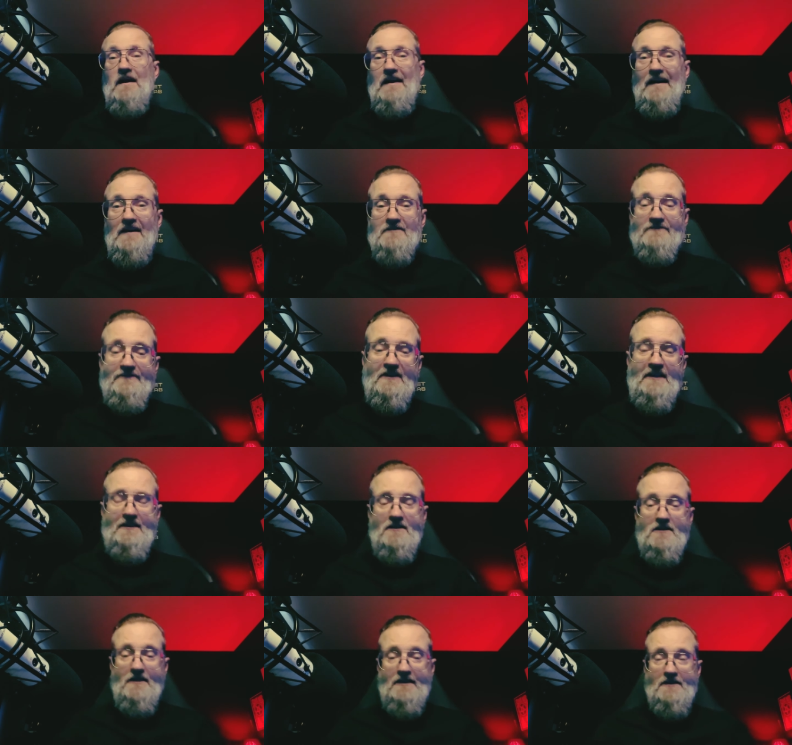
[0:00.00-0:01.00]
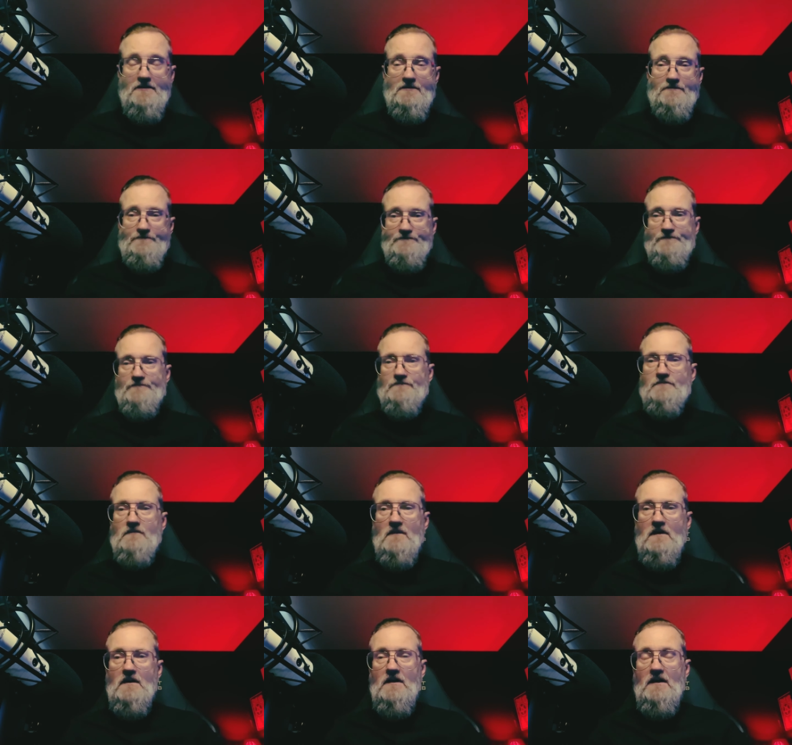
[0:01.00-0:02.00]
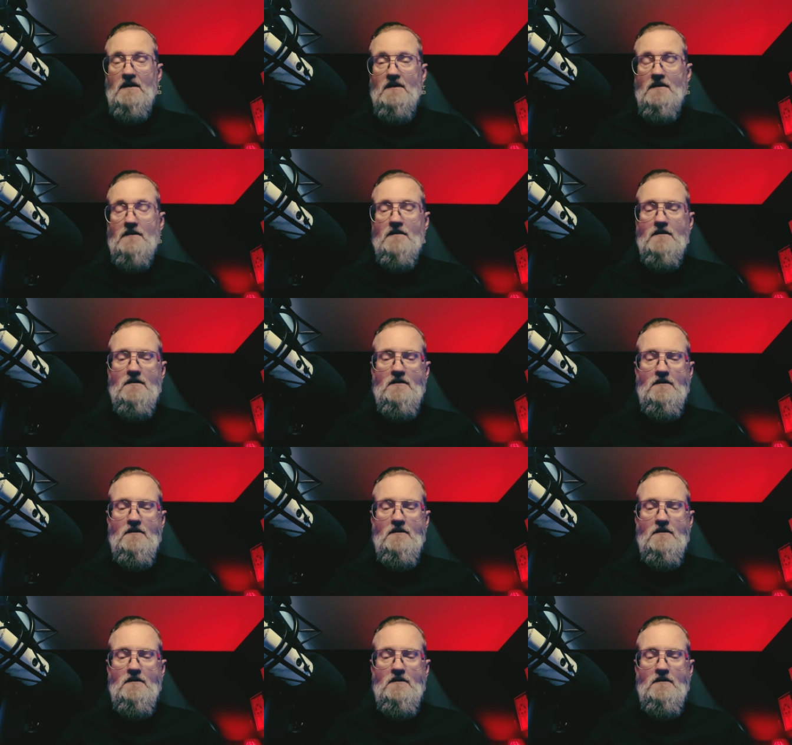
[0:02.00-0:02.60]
And finally, in